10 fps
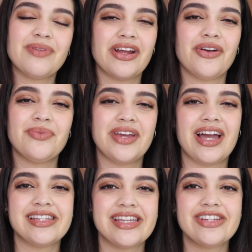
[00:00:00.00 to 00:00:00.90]
But I hope you
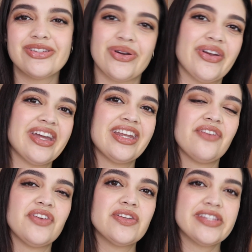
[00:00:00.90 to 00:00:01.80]
guys enjoyed.
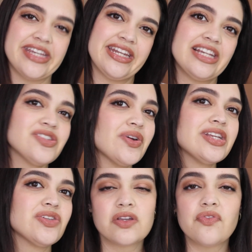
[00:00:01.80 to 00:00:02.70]
If you did enjoy
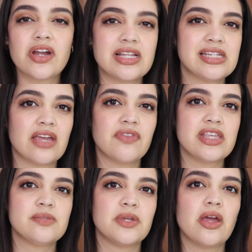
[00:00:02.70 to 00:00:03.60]
it, don't forget to give
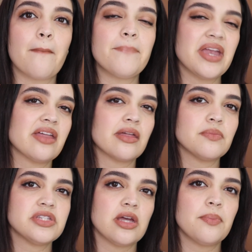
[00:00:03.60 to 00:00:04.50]
this video a big
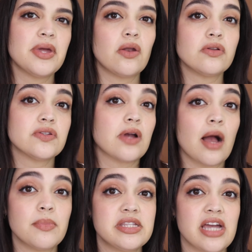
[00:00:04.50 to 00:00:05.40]
thumbs up, and also
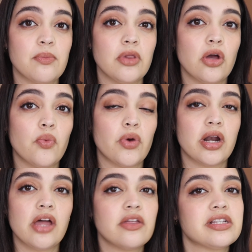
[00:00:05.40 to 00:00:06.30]
comment down below
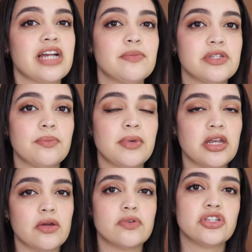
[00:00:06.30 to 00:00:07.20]
what other types of
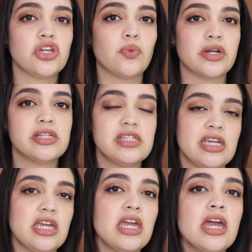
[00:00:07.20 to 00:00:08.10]
videos you want to
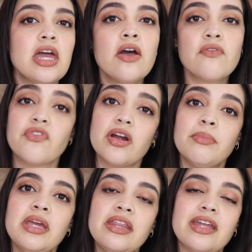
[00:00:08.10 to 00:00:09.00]
see from
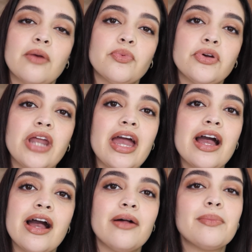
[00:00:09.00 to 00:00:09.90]
me. That would
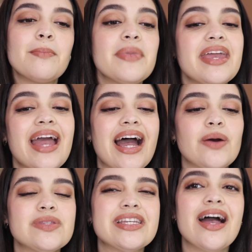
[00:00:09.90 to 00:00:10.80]
help me
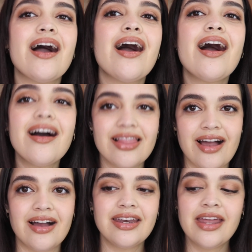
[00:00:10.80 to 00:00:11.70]
out a
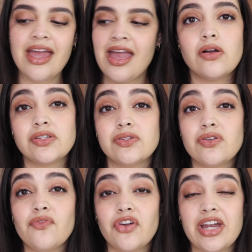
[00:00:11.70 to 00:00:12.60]
lot. Also,
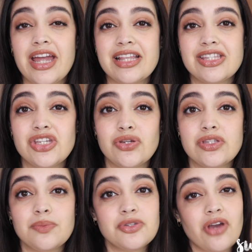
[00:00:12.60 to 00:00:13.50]
don't forget to
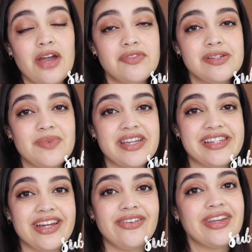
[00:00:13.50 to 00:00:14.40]
subscribe to my
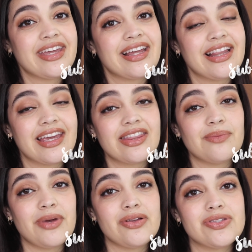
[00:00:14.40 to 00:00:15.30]
channel and click the
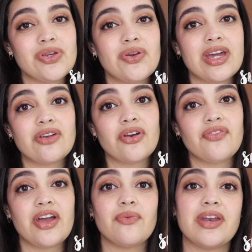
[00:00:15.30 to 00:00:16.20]
bell so you get
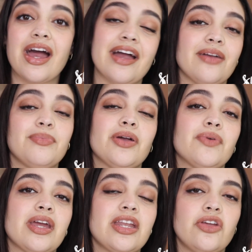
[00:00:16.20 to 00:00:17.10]
notified when I
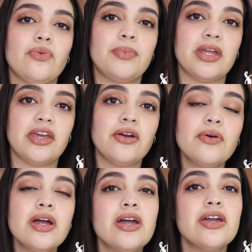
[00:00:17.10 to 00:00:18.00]
upload a new video.